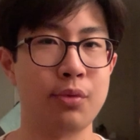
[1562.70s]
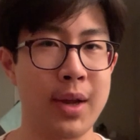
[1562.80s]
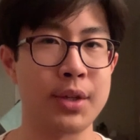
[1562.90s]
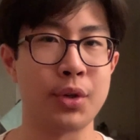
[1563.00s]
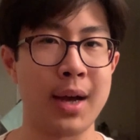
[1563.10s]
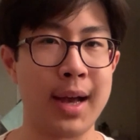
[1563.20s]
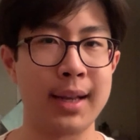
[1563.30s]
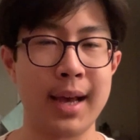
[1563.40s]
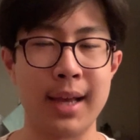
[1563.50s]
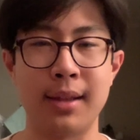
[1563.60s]
raise your
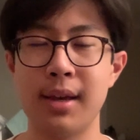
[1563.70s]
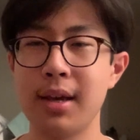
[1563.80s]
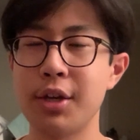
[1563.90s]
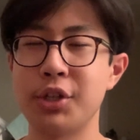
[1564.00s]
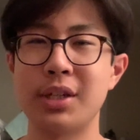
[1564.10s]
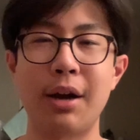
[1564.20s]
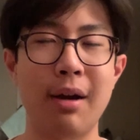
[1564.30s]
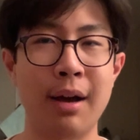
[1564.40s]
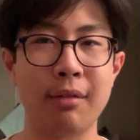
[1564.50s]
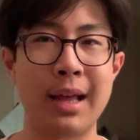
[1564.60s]
hand and shout
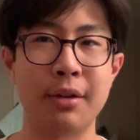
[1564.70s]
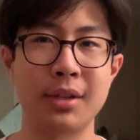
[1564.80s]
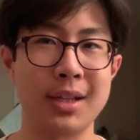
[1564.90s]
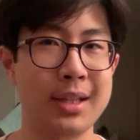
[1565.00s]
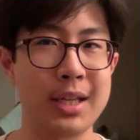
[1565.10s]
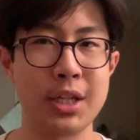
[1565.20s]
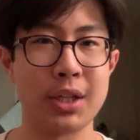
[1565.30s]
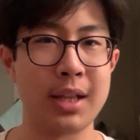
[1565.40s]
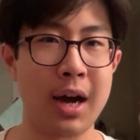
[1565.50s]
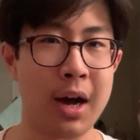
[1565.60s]
out loud to the teacher
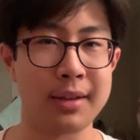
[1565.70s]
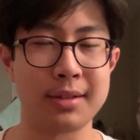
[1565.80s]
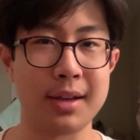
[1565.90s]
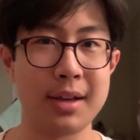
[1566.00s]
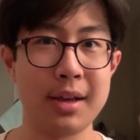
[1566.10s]
the answer